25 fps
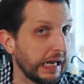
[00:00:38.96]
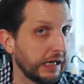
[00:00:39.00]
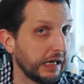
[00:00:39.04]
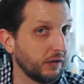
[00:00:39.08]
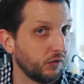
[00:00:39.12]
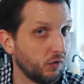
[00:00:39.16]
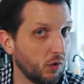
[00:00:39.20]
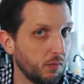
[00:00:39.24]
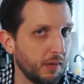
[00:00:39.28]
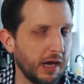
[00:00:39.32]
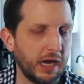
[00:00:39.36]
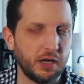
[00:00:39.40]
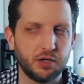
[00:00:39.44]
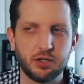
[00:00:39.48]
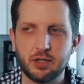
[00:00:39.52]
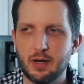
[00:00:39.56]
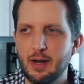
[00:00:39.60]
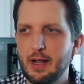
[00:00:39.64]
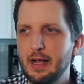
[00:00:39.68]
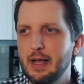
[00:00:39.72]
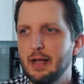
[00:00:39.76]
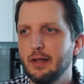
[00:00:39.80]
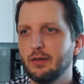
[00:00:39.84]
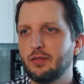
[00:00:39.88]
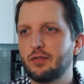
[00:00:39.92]
not so much.
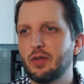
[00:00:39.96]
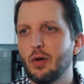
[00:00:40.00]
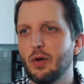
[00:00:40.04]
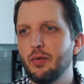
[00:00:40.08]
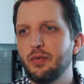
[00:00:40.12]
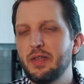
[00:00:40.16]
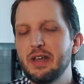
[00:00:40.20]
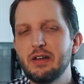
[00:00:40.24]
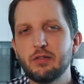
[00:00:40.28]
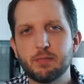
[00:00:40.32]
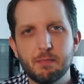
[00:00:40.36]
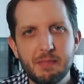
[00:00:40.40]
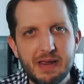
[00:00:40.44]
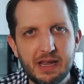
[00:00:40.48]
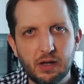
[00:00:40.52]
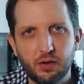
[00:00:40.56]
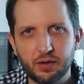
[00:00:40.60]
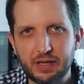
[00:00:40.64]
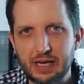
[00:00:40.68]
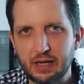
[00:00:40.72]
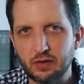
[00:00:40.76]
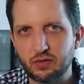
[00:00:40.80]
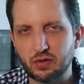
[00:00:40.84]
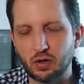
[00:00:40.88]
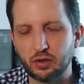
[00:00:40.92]
So these meal
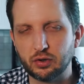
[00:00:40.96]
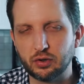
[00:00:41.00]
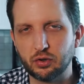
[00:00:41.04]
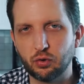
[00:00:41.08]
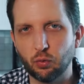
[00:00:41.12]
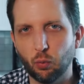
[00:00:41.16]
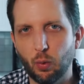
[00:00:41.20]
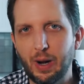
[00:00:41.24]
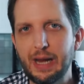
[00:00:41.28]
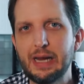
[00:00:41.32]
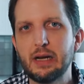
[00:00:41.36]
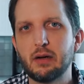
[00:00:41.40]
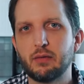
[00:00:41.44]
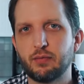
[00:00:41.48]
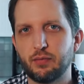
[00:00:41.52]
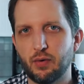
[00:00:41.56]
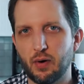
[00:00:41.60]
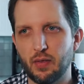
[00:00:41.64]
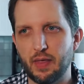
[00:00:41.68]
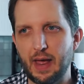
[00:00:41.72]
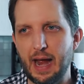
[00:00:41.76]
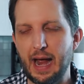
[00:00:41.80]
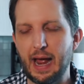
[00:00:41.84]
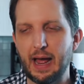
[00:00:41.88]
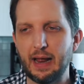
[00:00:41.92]
kits are great
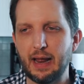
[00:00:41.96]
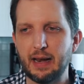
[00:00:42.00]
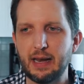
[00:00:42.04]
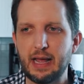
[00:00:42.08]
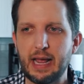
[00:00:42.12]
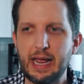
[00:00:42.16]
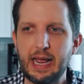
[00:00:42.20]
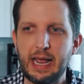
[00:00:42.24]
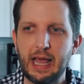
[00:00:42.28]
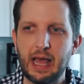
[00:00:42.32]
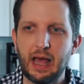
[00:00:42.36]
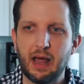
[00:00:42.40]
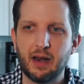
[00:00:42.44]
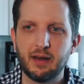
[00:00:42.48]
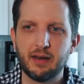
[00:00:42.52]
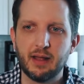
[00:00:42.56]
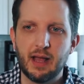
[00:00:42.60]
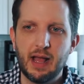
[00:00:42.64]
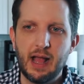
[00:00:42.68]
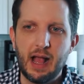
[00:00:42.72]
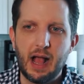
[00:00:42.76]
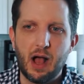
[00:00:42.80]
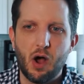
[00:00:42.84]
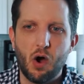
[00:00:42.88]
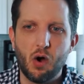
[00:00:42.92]
for that.
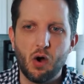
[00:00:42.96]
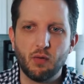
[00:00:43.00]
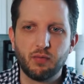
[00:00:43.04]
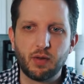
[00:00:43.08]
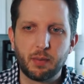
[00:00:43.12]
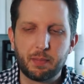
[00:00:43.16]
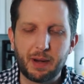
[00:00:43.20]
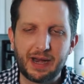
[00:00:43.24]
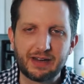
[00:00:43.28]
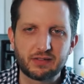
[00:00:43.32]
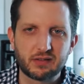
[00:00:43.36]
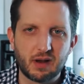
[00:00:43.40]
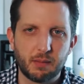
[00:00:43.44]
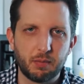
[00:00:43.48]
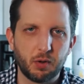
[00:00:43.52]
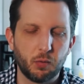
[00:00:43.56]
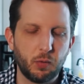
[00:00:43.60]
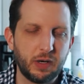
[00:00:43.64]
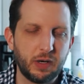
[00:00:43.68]
And over the past couple of